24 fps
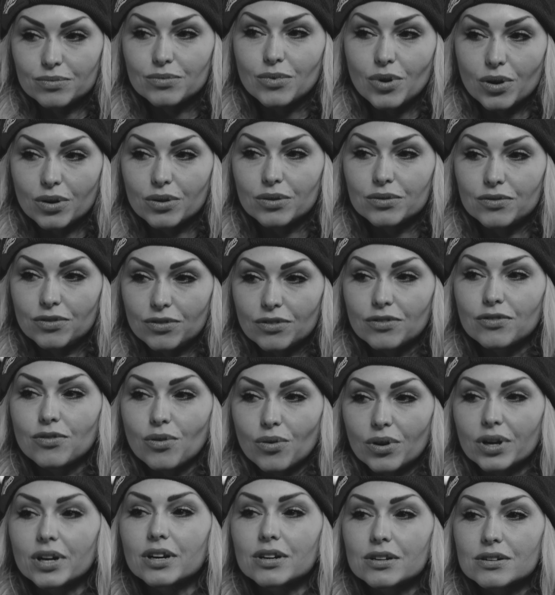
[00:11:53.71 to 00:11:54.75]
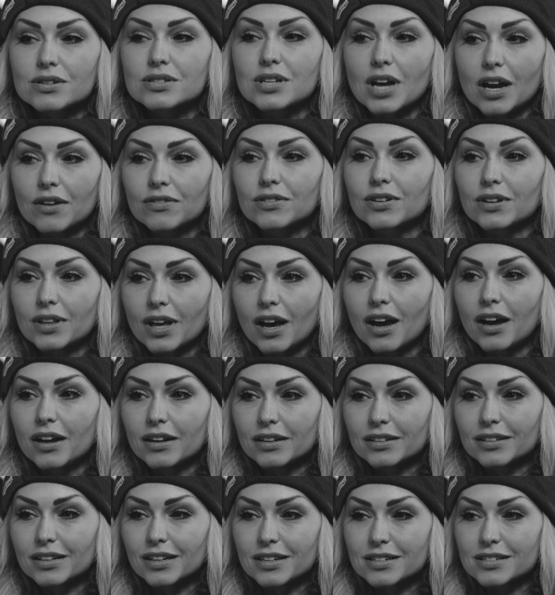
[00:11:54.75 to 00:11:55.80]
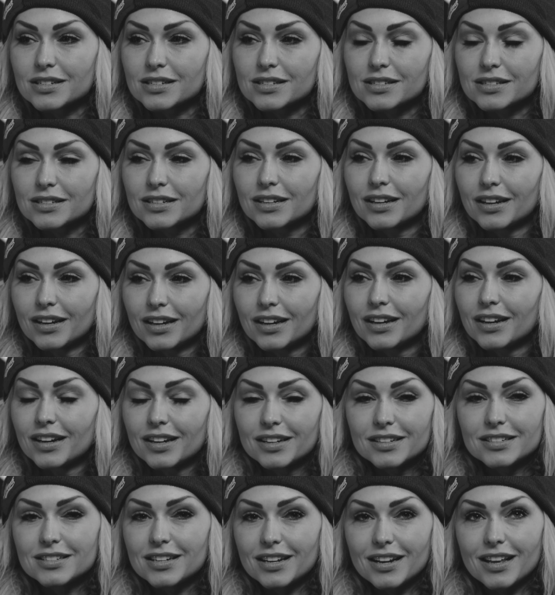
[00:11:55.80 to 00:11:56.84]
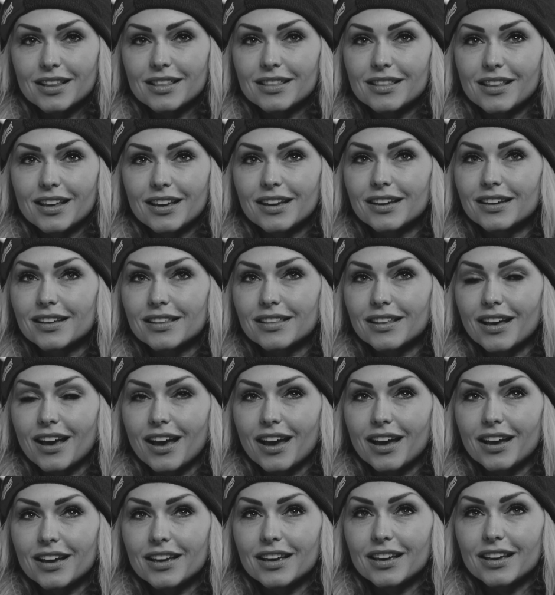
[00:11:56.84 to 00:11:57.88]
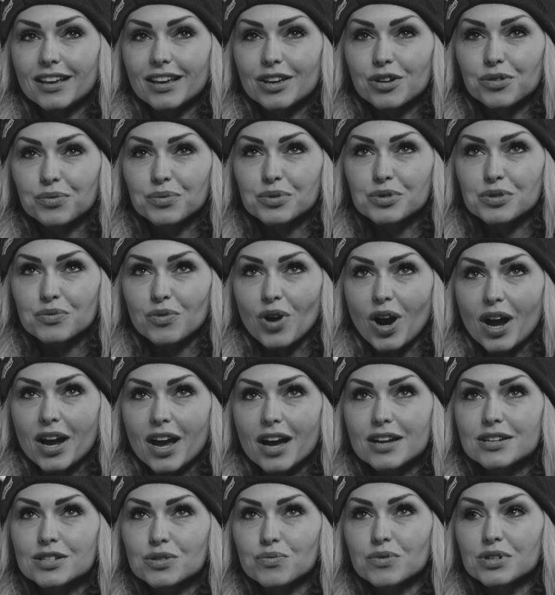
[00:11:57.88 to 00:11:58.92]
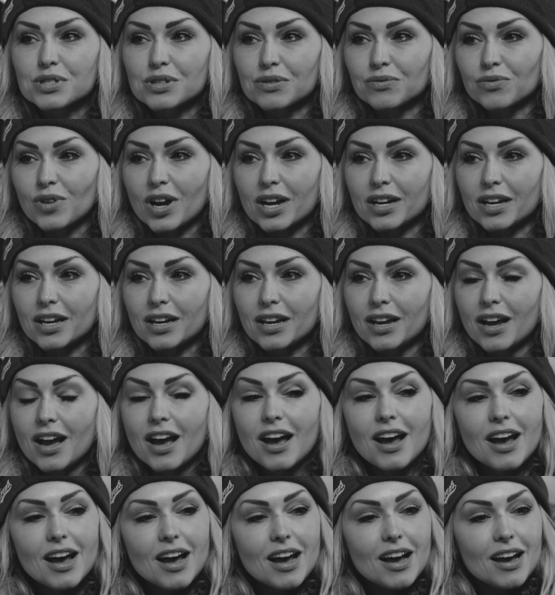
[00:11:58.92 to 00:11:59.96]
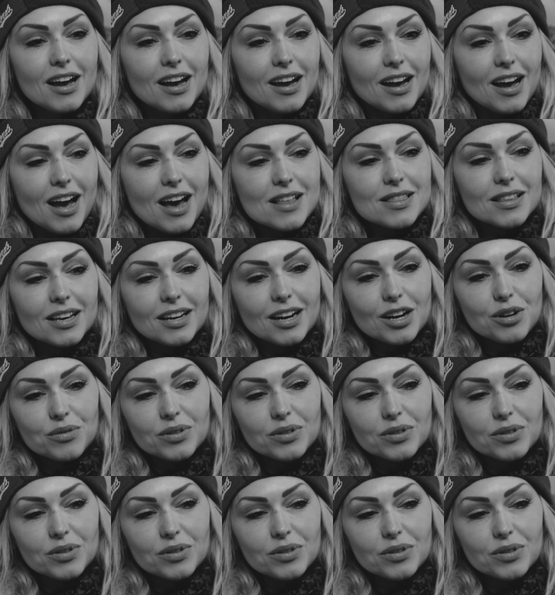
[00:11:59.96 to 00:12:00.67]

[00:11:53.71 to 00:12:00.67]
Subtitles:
rode for 4 years after that. I just didn't think that it was right. I just wasn't ready. Mm-hmm. And then I